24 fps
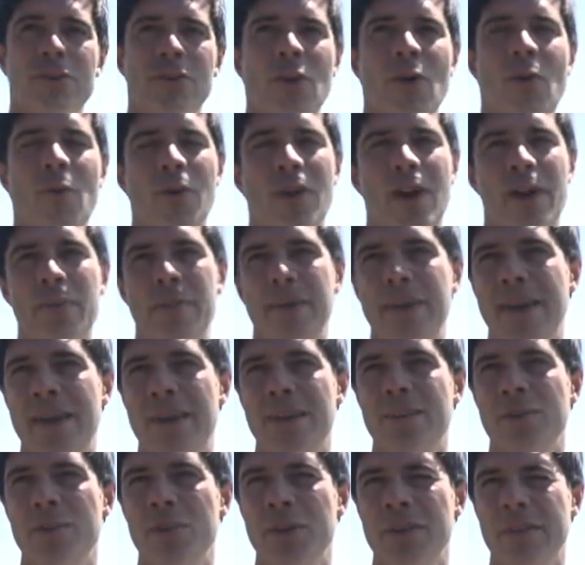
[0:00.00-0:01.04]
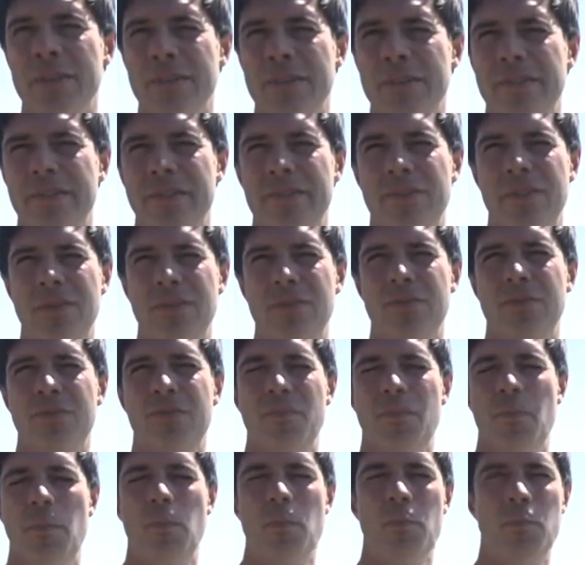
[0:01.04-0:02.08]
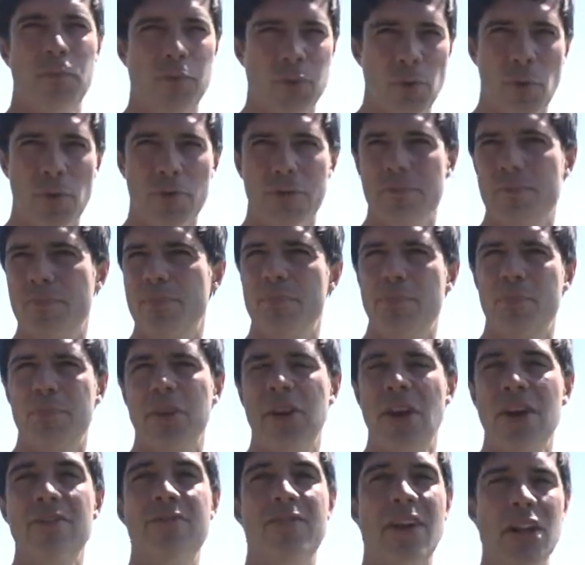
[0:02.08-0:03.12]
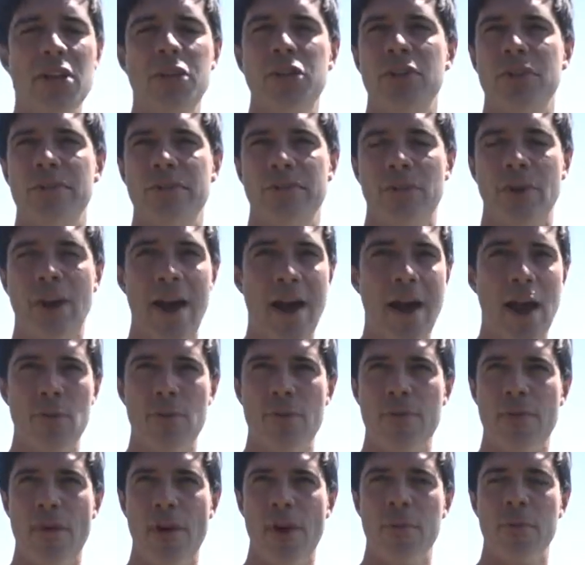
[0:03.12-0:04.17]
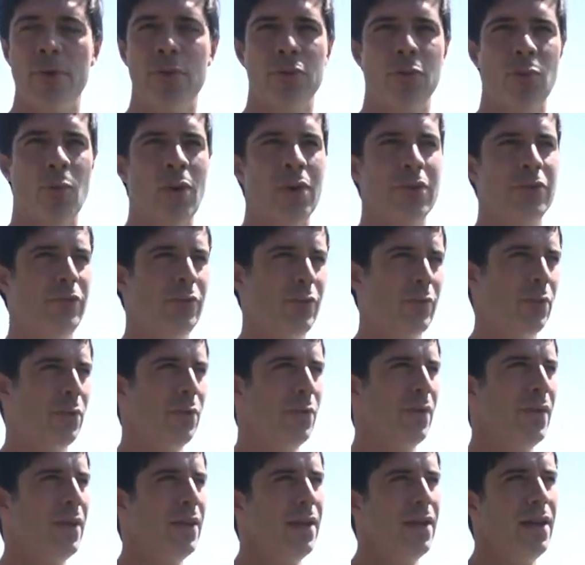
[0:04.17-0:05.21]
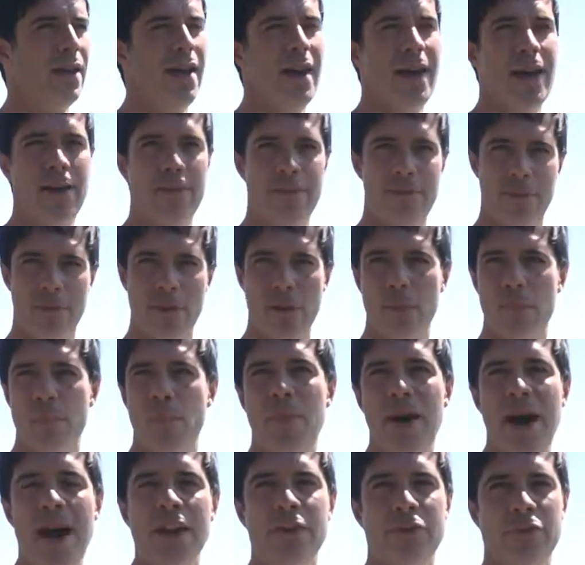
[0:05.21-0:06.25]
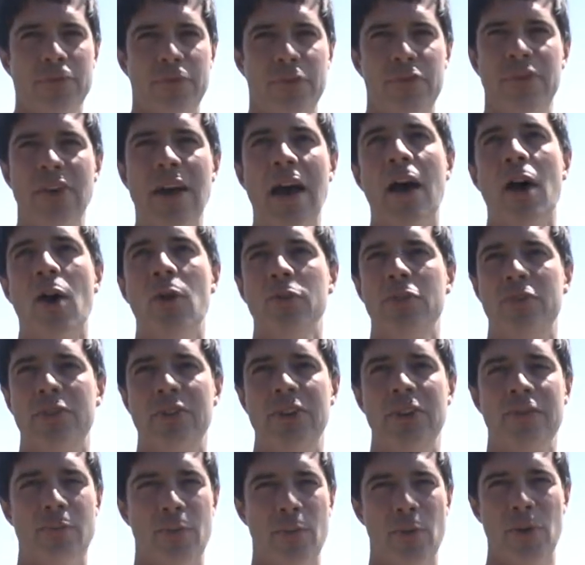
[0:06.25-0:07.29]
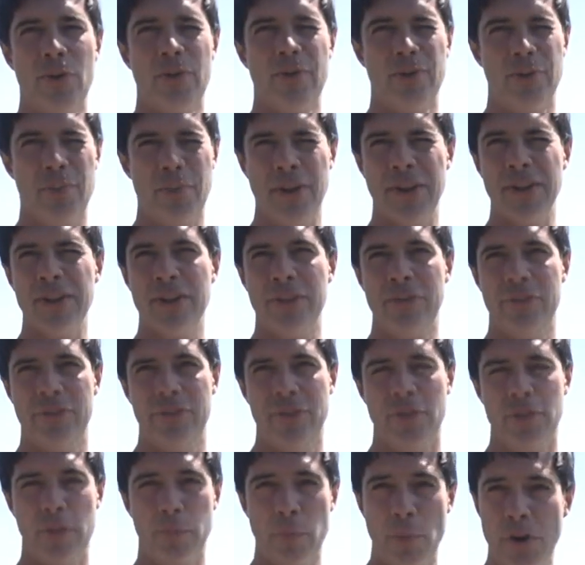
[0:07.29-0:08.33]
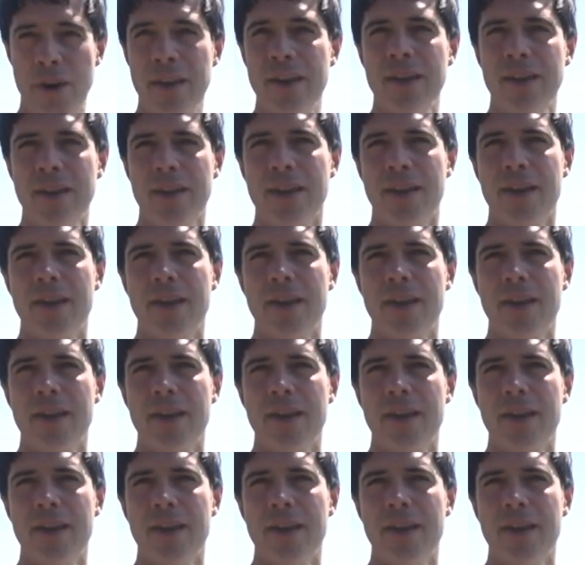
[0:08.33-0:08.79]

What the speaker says: ago when I began doing this, the sort of convention for Iowa farmers was to have a batch of sows give birth to piglets in the spring